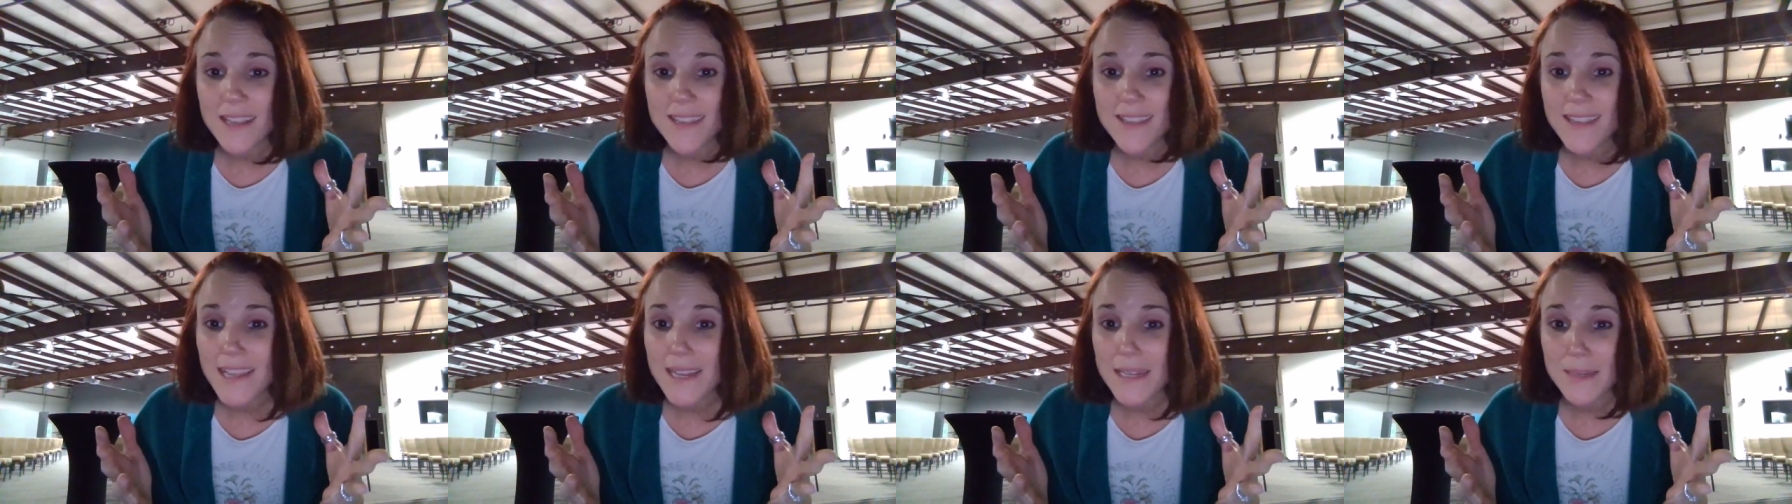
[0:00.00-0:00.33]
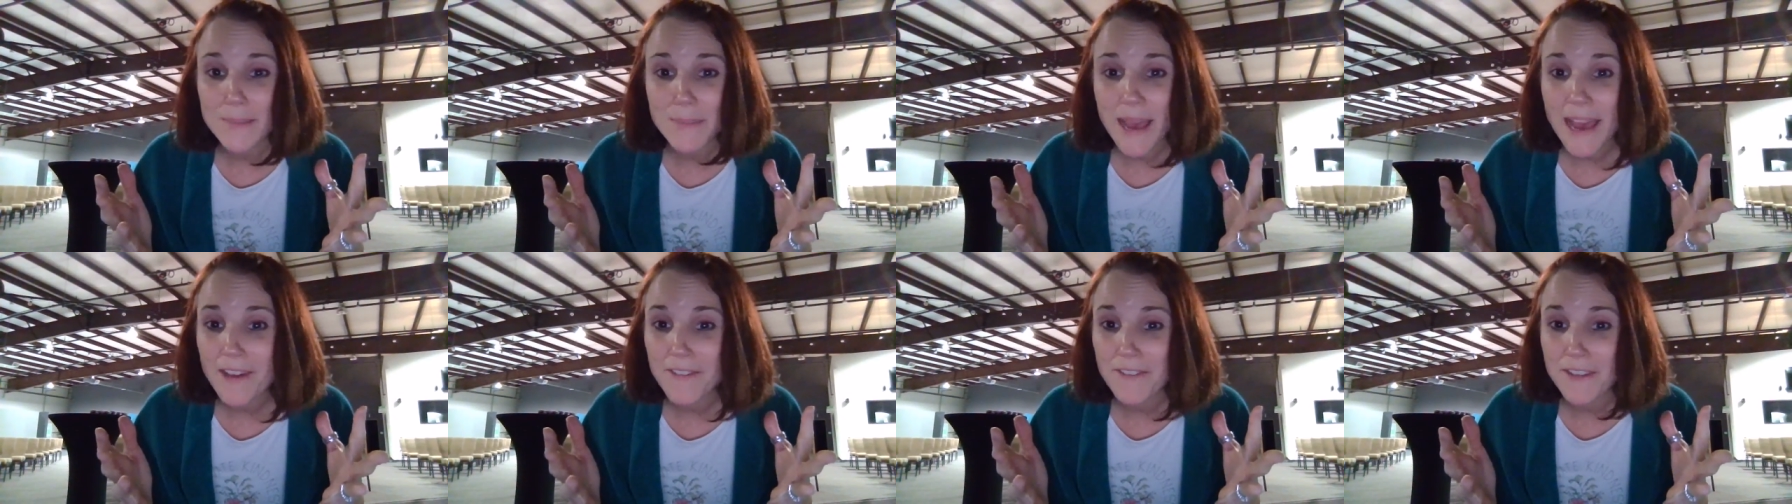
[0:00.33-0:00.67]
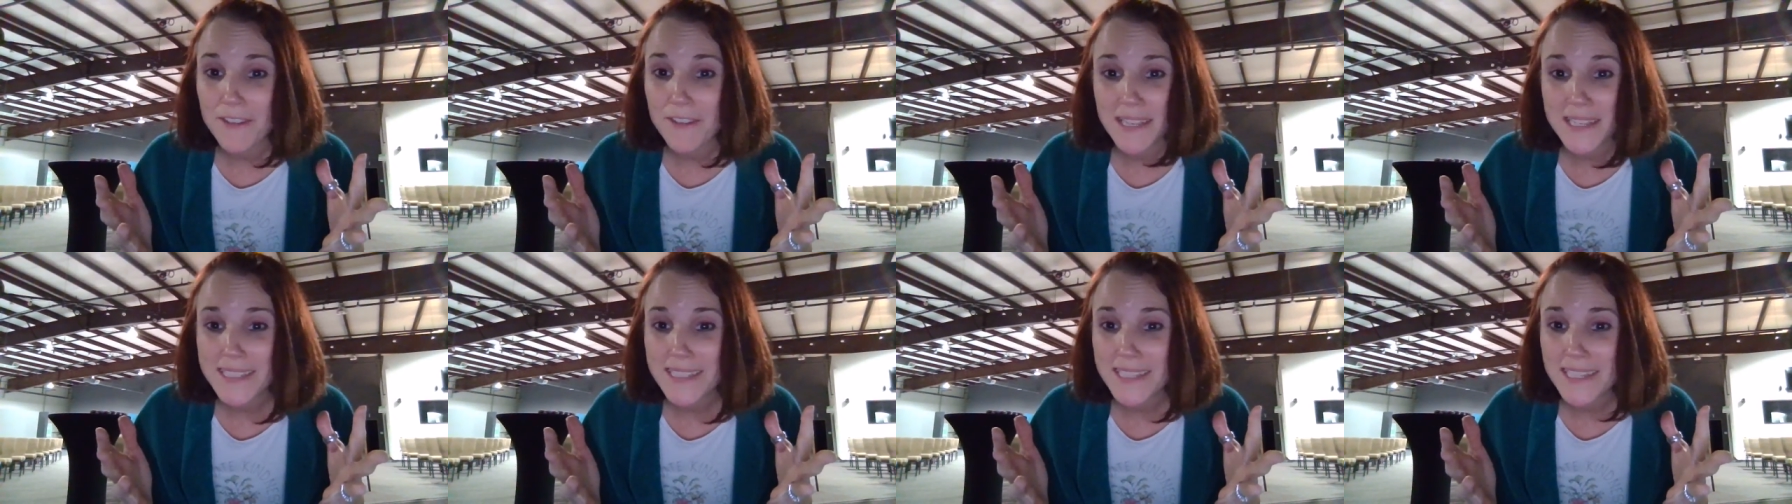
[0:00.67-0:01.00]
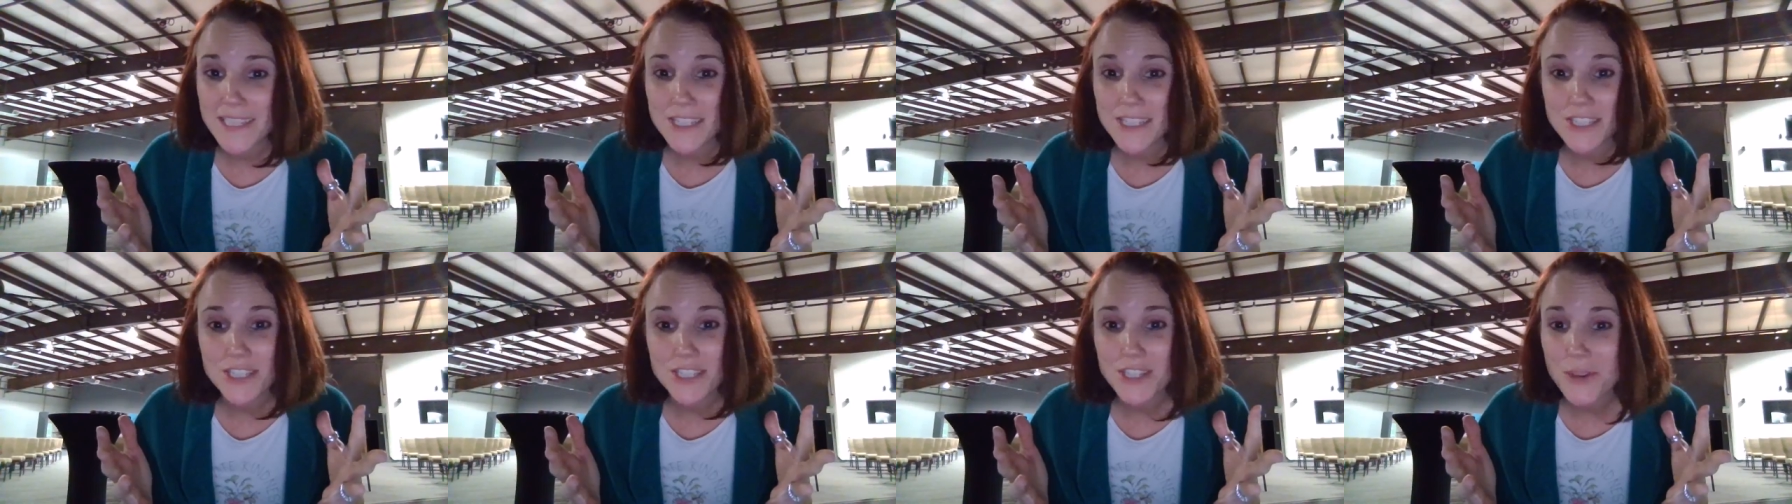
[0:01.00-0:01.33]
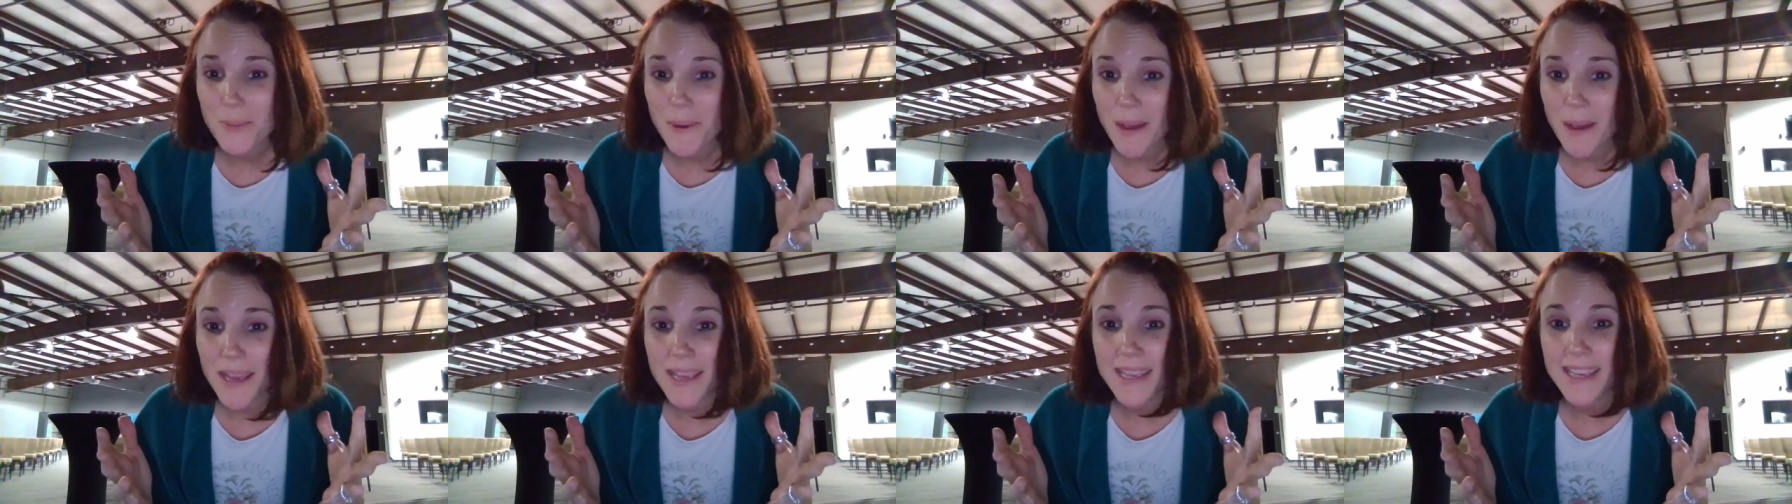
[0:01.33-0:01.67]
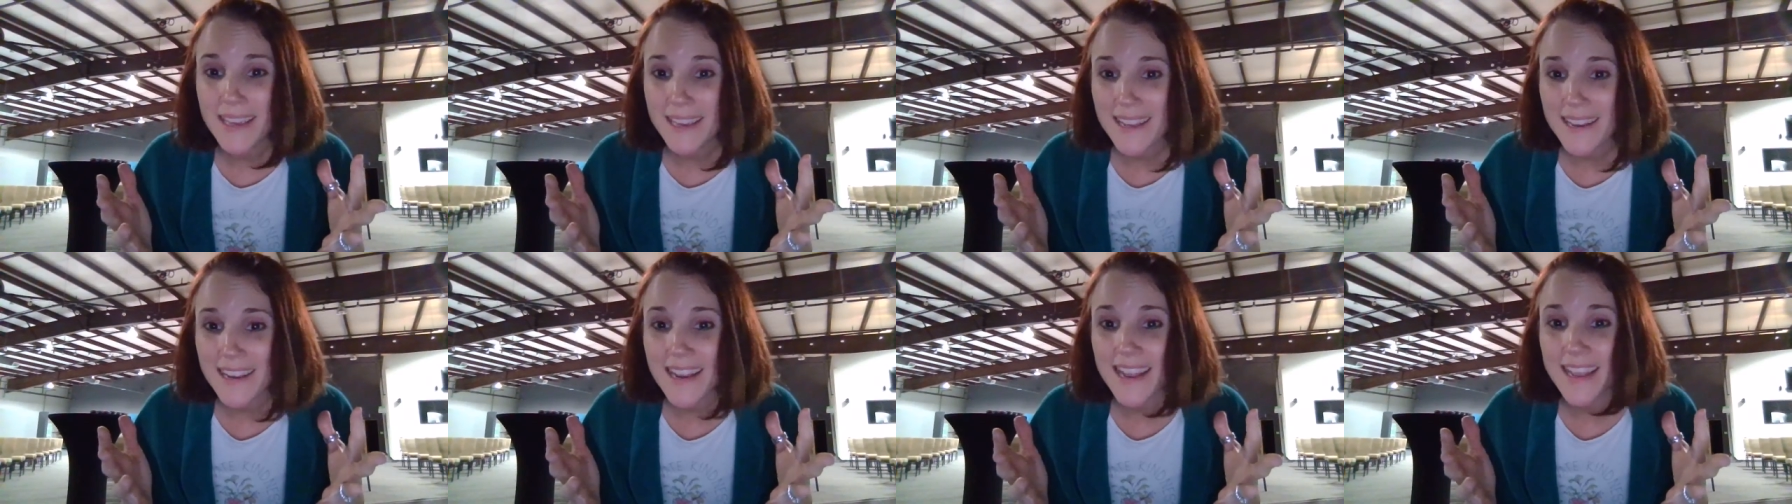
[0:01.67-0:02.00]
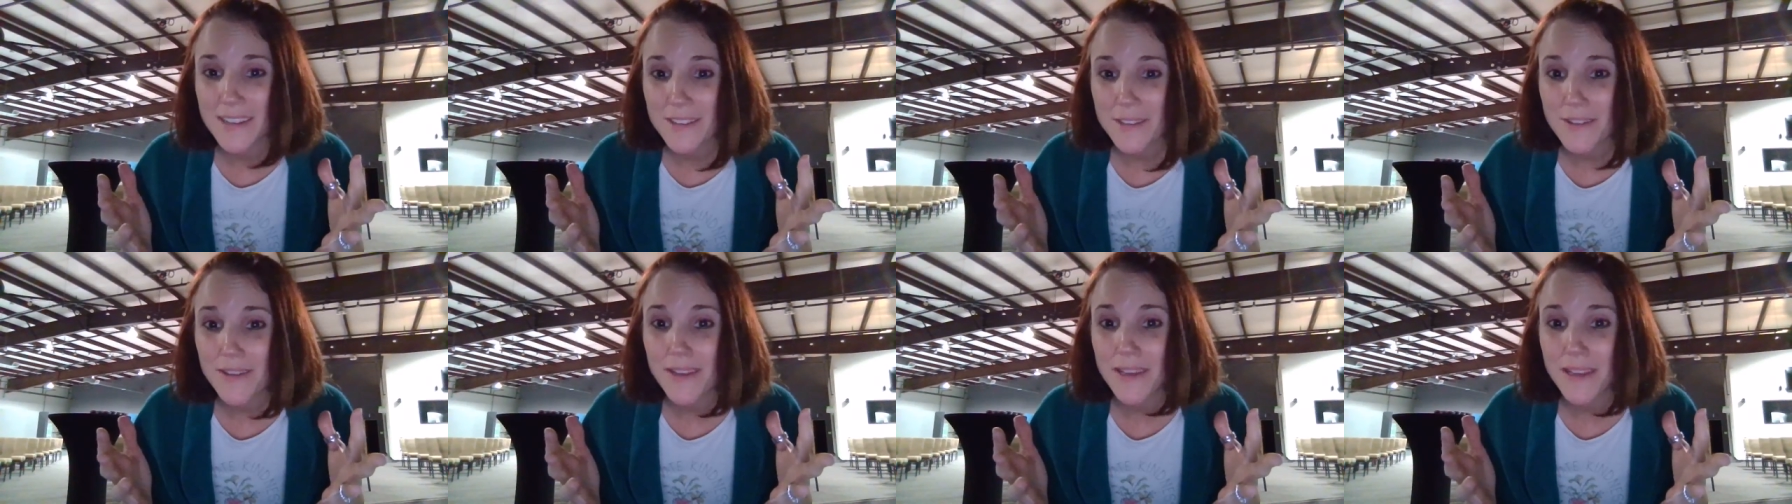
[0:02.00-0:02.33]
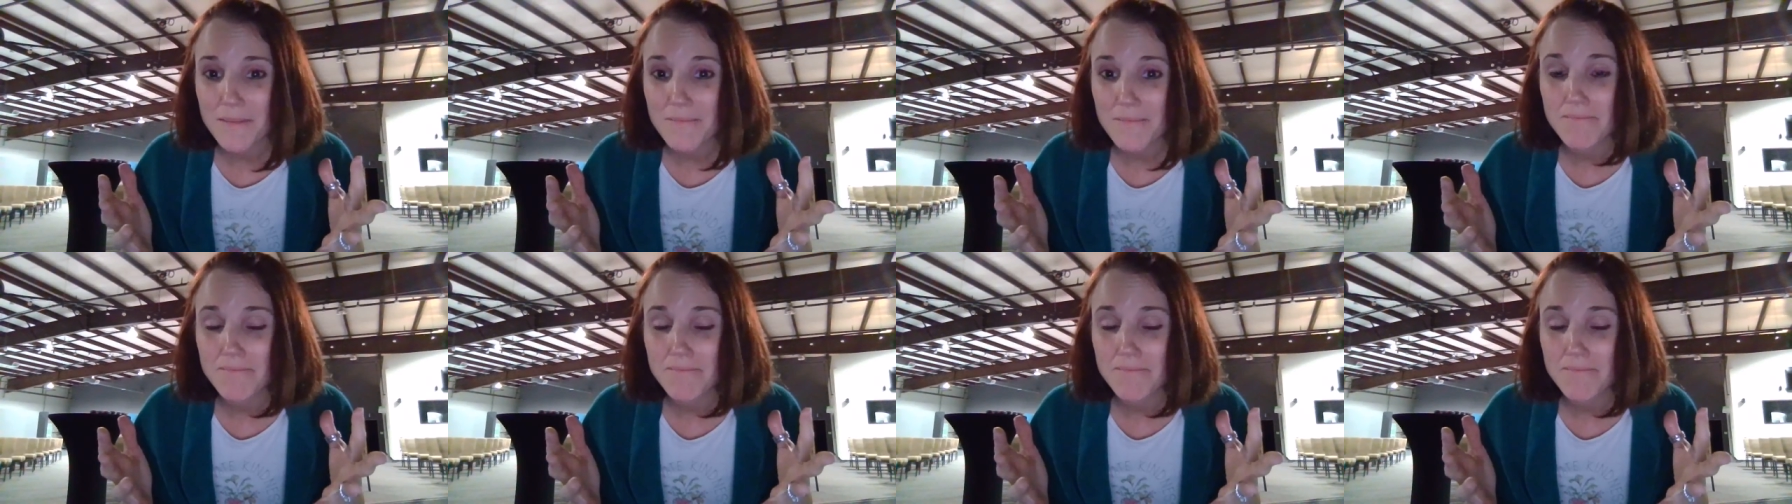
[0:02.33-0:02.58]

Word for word: and let him have it because you know what? He can handle it.